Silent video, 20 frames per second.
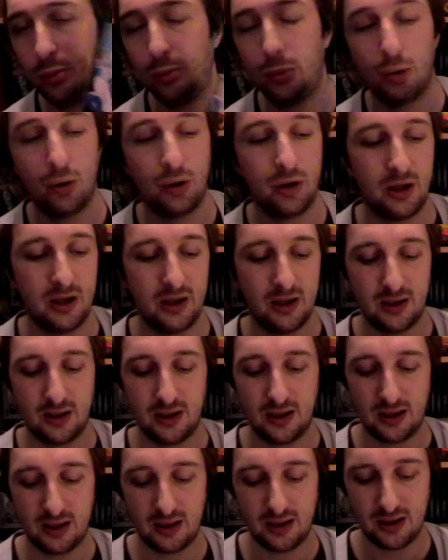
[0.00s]
but
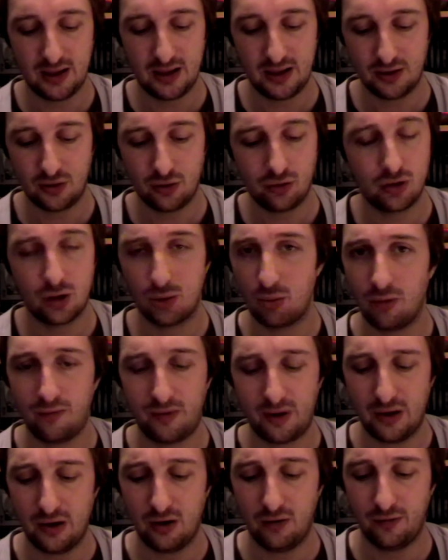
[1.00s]
it doesn't come up
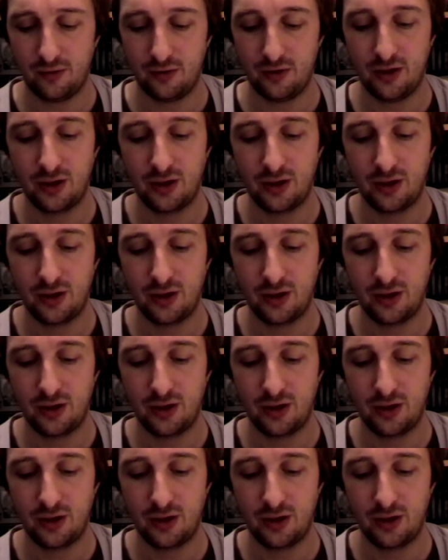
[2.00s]
very often.